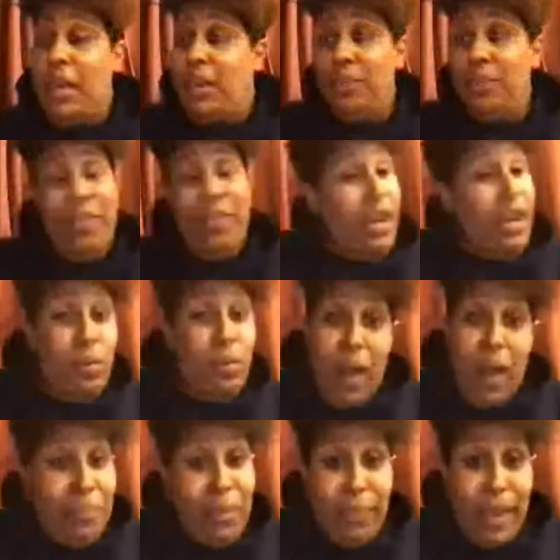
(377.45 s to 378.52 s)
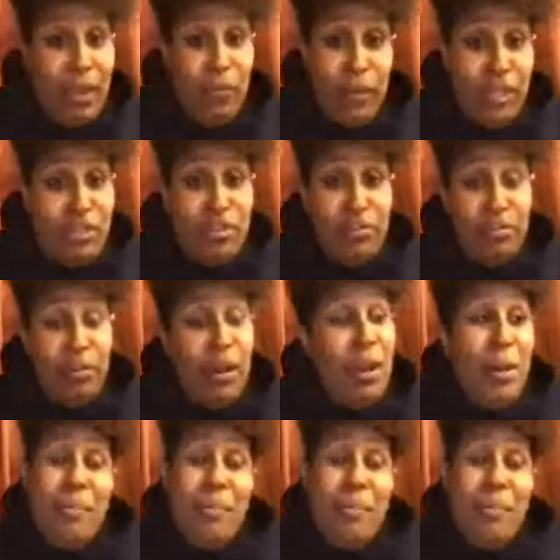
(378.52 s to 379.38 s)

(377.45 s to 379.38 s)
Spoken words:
they don't rob the bank with you,